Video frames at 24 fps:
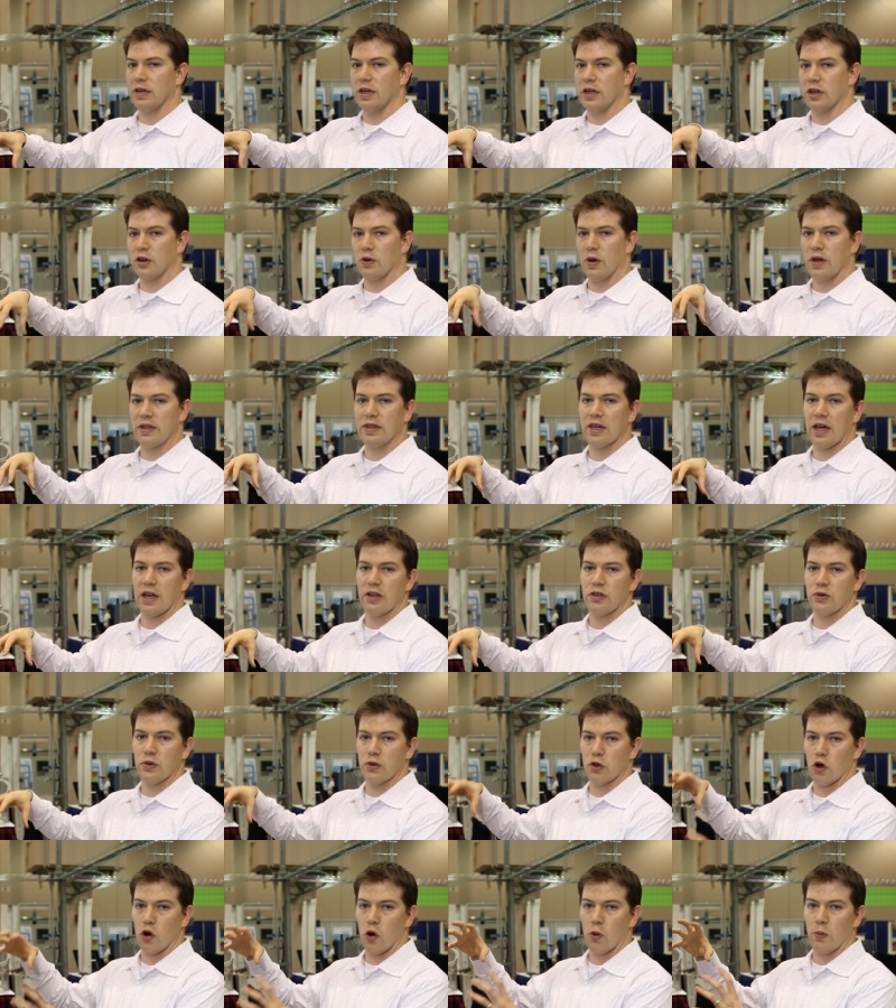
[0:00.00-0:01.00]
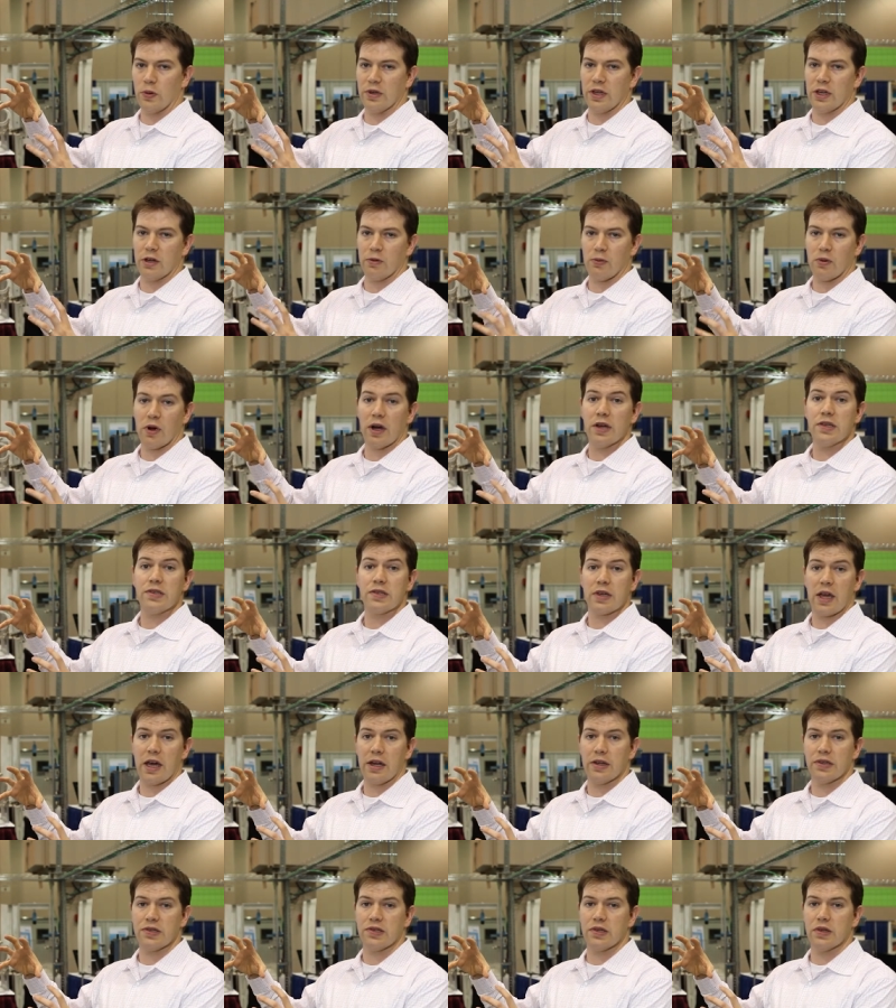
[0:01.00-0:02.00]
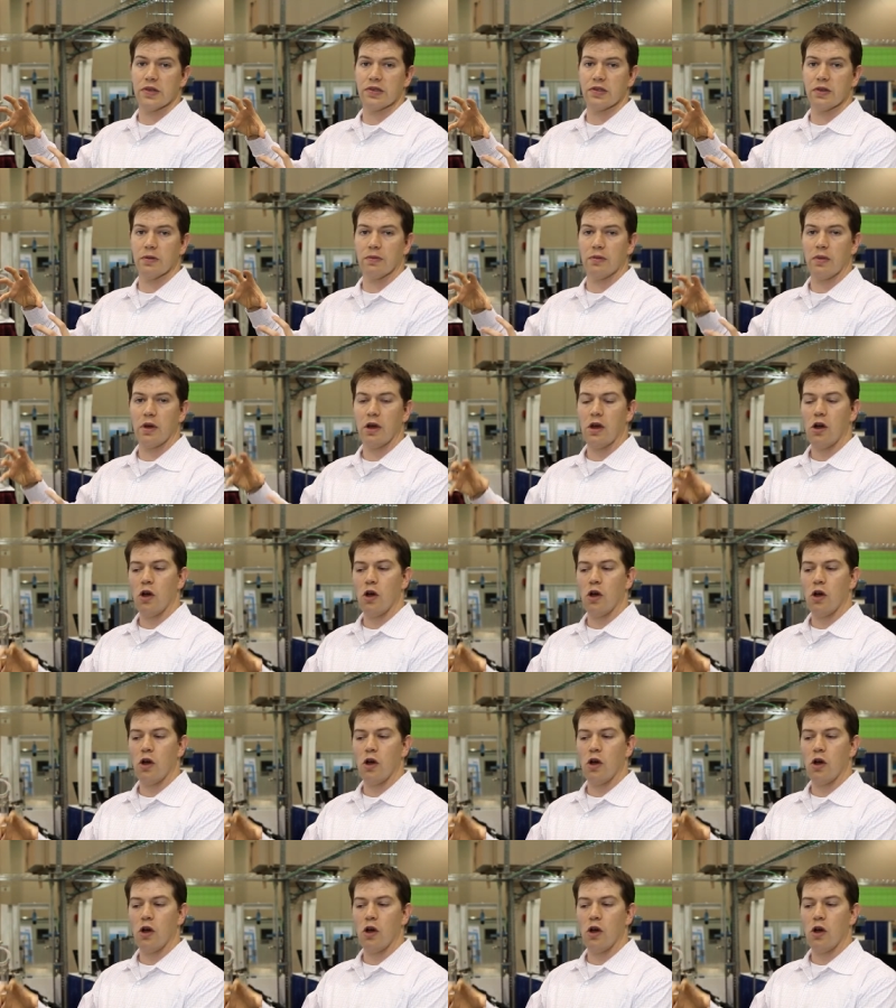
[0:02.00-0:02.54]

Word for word: integrate that into an OpenEnterprise SCADA system.